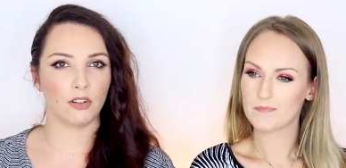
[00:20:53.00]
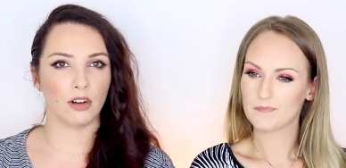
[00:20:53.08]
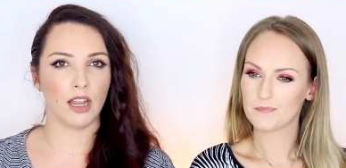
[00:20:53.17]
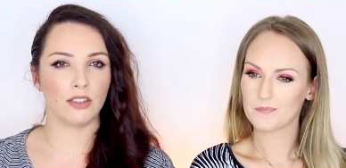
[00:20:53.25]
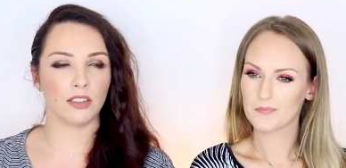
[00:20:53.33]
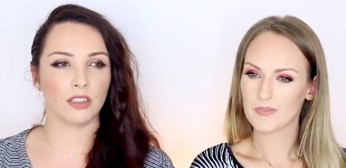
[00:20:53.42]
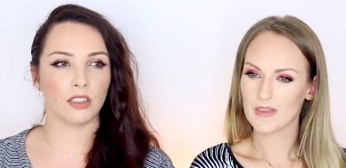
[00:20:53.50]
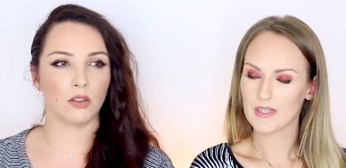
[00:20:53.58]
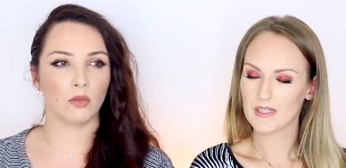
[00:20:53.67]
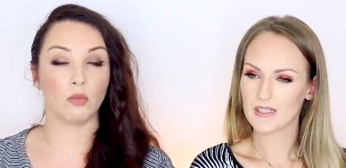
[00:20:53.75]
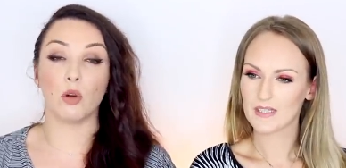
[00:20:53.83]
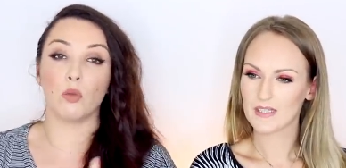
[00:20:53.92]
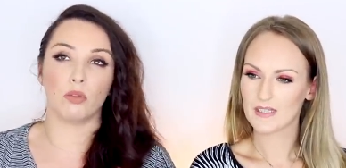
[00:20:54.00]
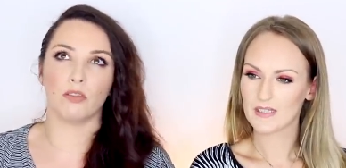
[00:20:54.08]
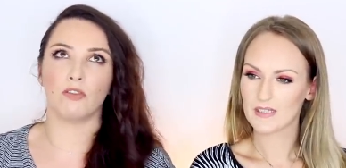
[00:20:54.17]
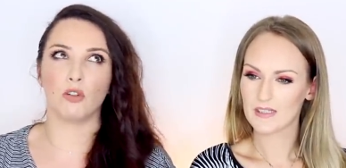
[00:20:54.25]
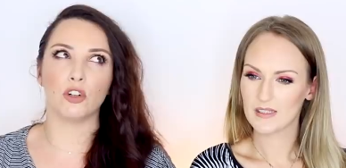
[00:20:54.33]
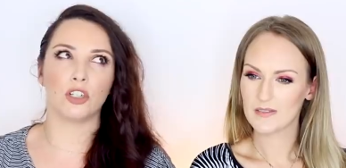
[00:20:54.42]
Speaker 1: for us, well,
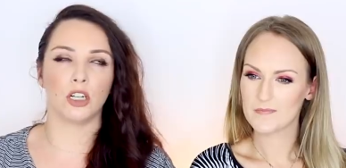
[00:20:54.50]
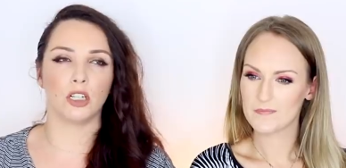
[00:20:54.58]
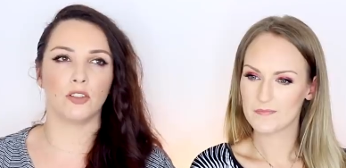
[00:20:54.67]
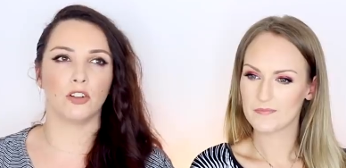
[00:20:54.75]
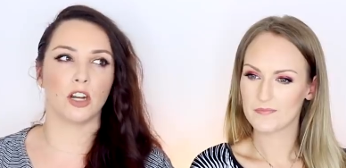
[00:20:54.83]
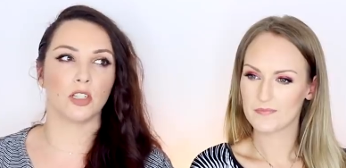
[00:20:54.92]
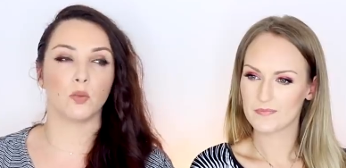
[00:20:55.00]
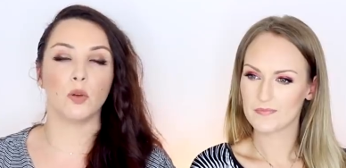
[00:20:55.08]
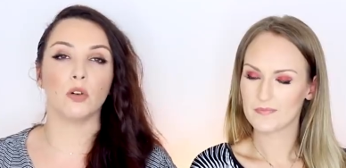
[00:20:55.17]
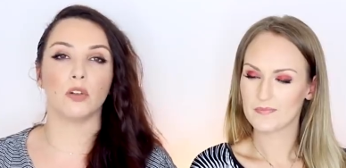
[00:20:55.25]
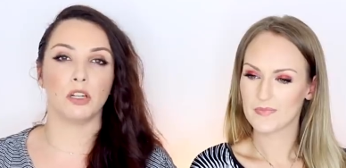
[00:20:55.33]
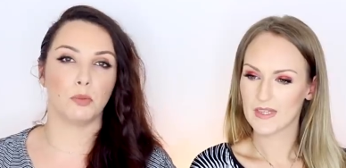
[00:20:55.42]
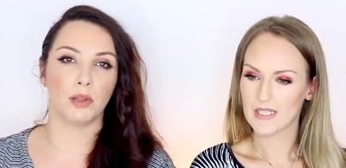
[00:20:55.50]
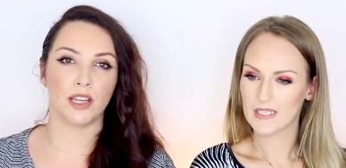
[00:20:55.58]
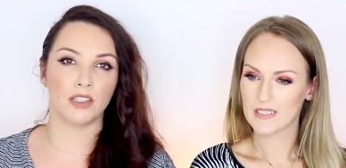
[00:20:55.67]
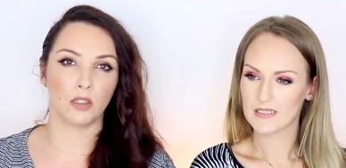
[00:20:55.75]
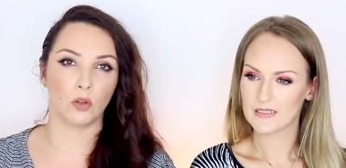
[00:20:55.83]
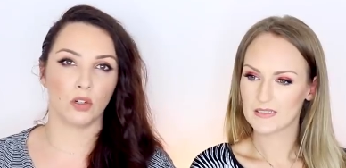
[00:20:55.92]
fortunately for us, we were already
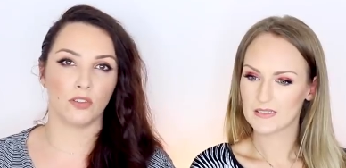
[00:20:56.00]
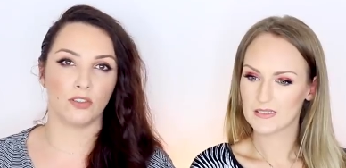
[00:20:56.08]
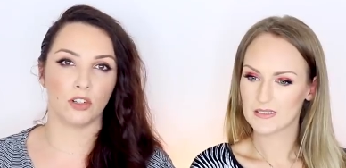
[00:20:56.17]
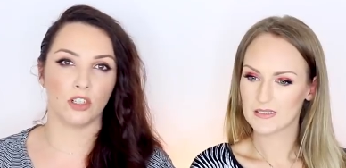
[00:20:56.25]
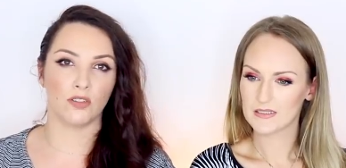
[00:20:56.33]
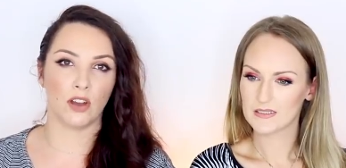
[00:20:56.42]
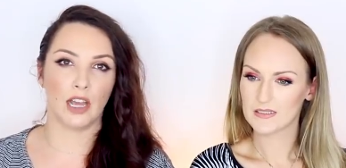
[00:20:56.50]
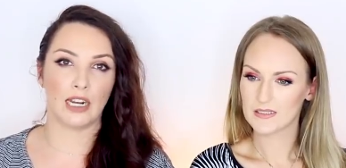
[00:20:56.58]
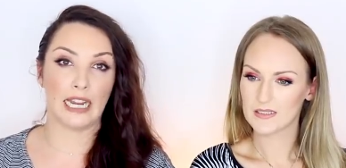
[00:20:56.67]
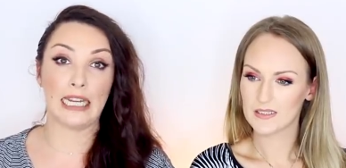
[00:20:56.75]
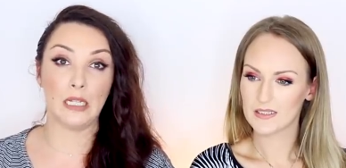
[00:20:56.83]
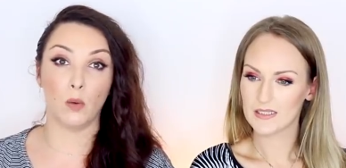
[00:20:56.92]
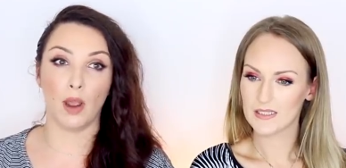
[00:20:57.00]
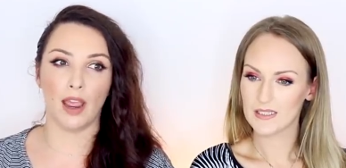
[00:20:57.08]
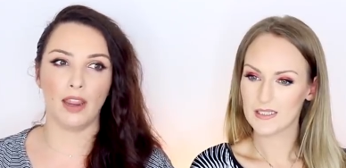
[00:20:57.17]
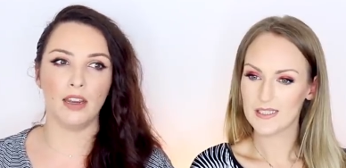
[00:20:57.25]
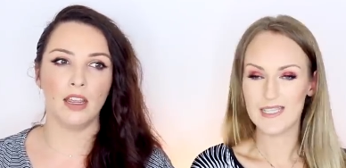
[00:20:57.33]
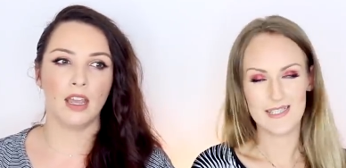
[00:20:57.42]
placing an order for Diviner
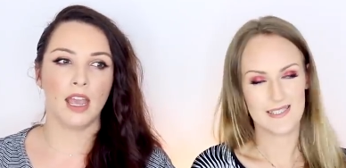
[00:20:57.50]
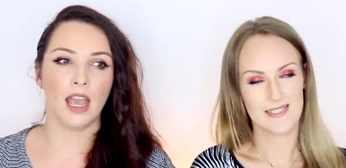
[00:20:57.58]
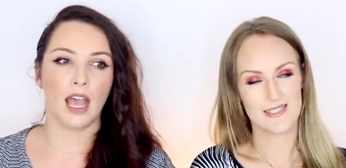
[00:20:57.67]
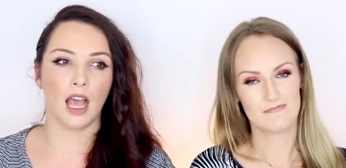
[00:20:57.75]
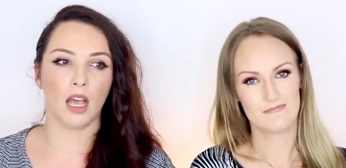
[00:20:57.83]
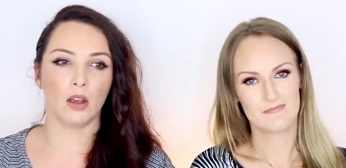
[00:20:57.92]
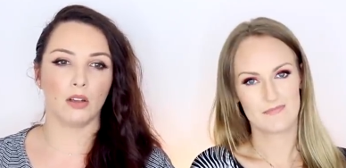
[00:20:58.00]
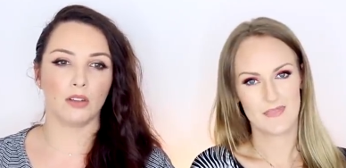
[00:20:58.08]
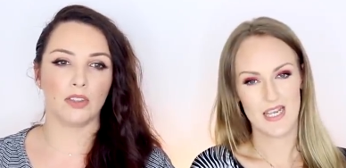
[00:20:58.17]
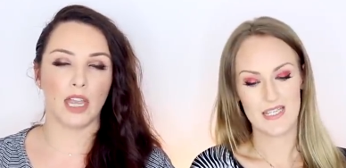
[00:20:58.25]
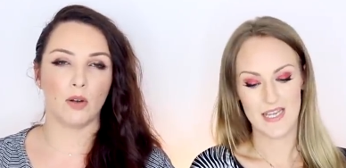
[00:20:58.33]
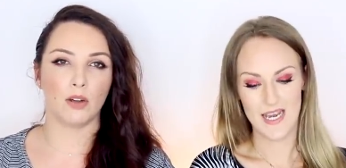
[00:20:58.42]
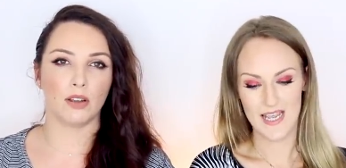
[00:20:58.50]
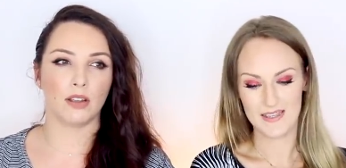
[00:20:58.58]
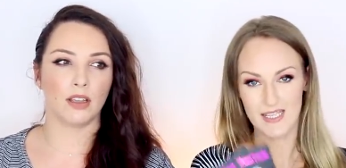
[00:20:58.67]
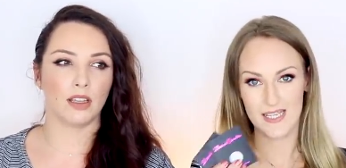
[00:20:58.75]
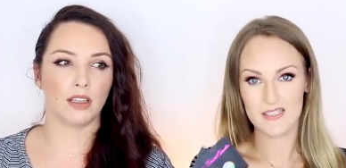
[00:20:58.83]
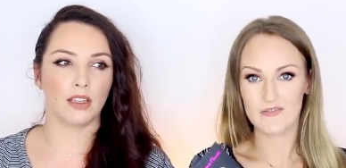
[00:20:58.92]
anyway. Yes. Uh,
Speaker 2: they, and they had
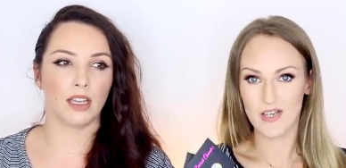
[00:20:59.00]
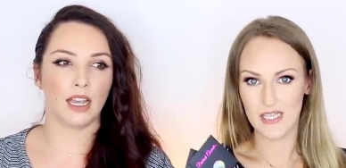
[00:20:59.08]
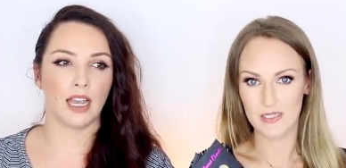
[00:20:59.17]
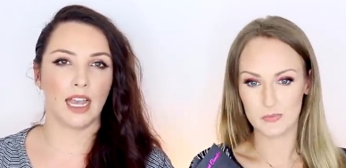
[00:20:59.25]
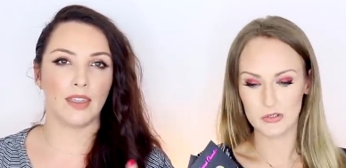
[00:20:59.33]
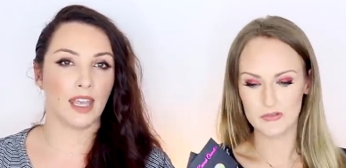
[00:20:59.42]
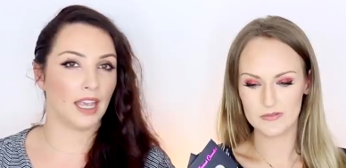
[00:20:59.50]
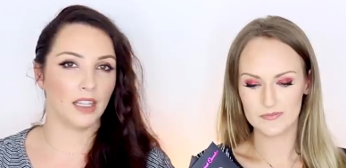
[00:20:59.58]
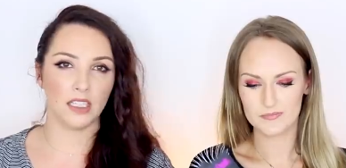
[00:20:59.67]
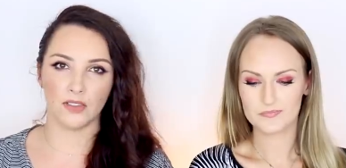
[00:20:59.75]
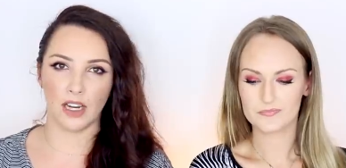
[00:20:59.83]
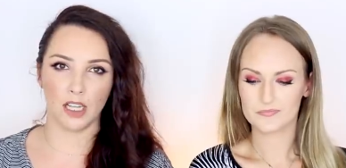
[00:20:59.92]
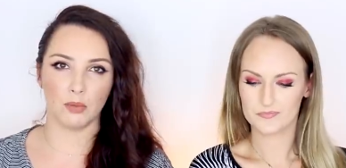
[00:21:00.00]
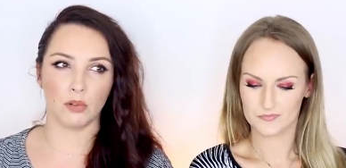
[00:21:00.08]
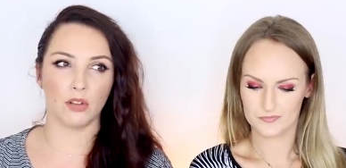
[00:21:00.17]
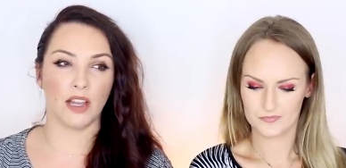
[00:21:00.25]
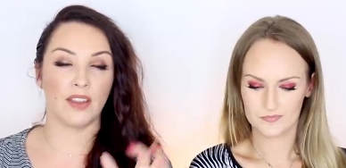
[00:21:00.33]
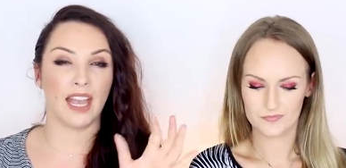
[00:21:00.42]
these available.
Speaker 1: And they had these
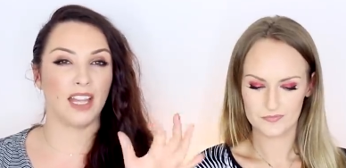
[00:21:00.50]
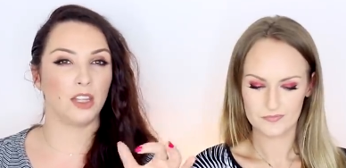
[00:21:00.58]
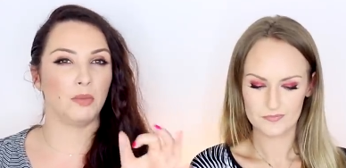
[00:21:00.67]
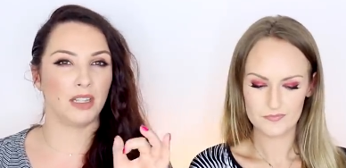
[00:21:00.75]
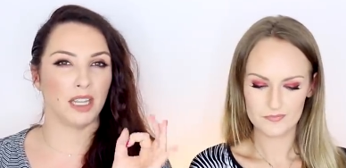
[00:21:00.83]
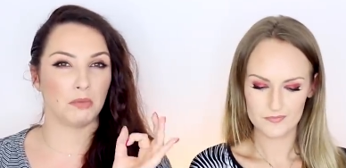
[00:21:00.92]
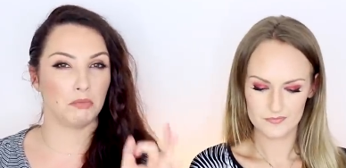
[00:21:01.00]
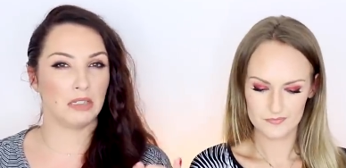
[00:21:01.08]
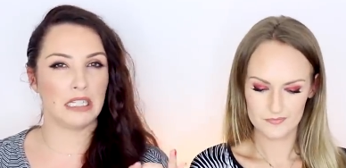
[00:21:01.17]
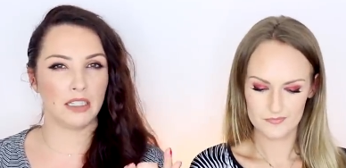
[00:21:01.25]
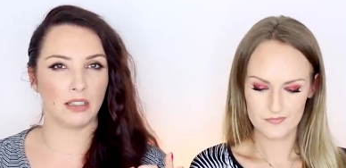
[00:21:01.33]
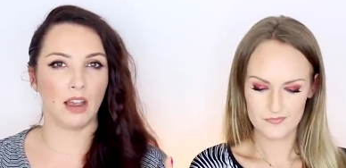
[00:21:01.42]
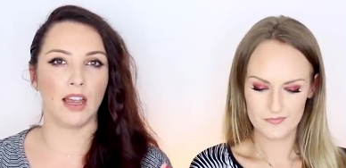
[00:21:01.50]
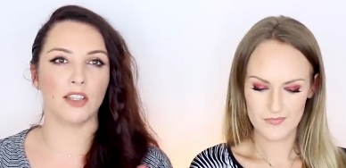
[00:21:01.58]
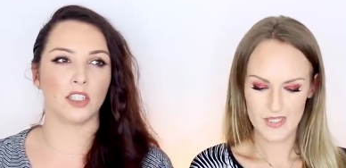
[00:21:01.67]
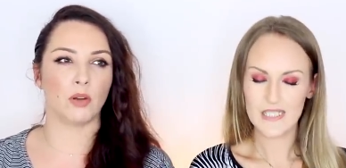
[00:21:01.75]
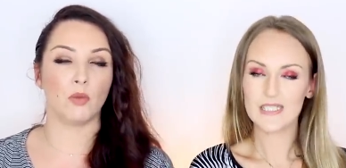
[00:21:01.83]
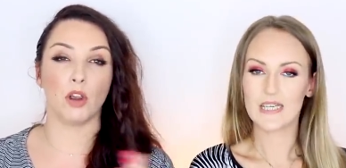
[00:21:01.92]
available, and they had them in like mini
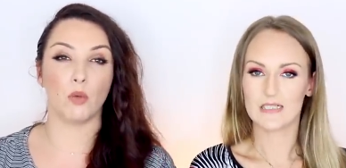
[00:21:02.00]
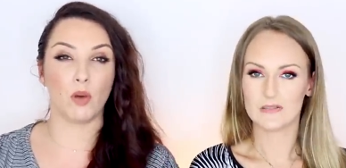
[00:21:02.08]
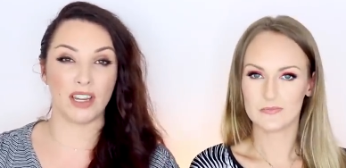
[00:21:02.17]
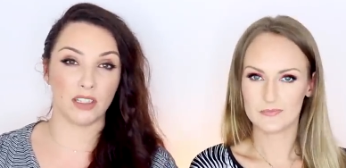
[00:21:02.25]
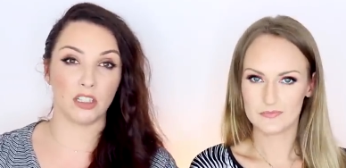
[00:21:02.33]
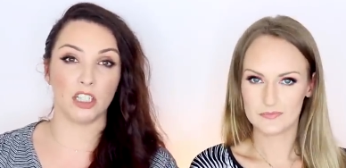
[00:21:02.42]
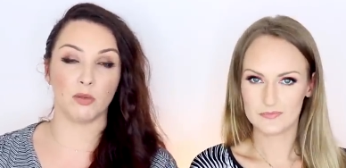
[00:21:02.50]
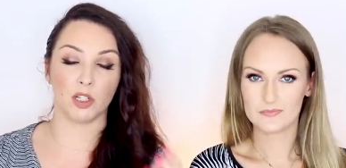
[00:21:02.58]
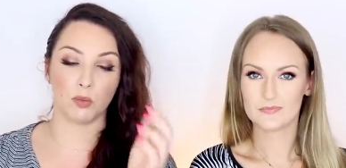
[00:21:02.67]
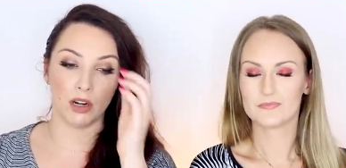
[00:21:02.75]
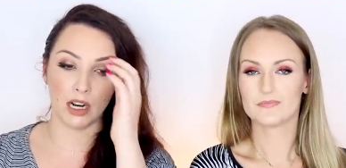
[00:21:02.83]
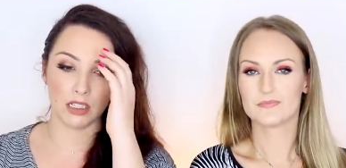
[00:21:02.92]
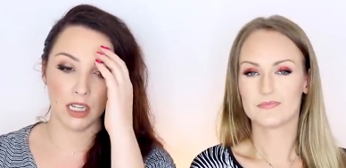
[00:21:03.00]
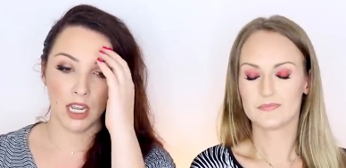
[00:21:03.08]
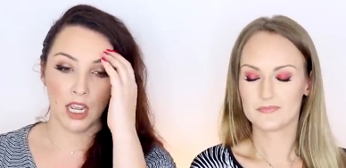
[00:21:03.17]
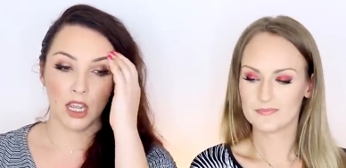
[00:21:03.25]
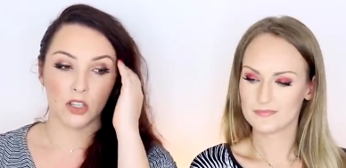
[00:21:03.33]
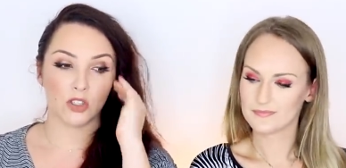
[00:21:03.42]
size, so we weren't yep. wasting too much product.
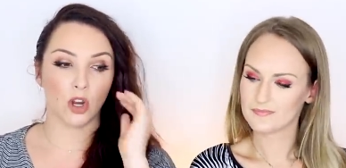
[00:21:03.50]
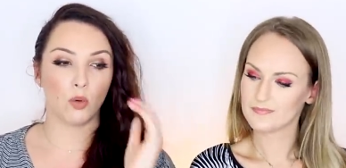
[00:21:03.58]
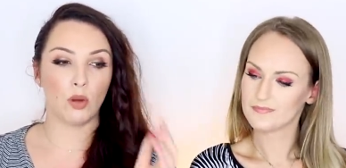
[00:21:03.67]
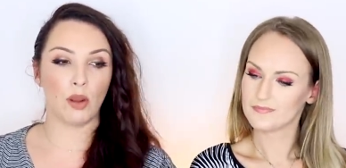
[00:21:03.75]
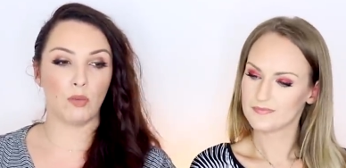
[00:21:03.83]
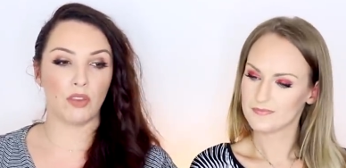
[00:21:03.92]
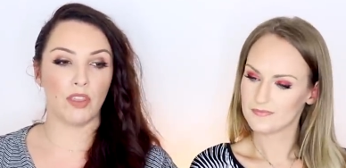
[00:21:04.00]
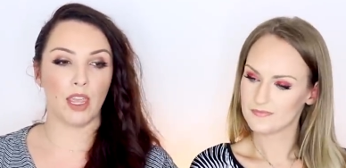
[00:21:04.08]
So we went with